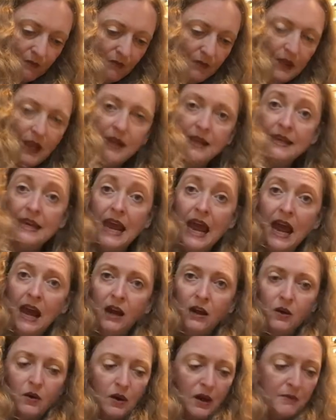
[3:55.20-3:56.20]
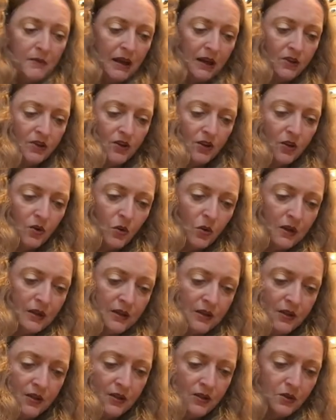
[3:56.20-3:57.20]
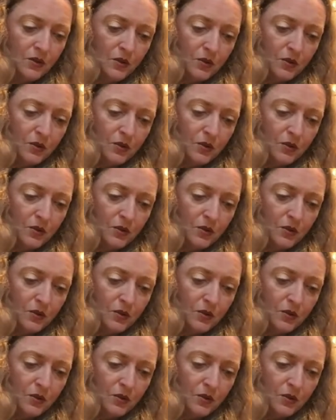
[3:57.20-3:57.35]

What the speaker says: And now I'm actually going to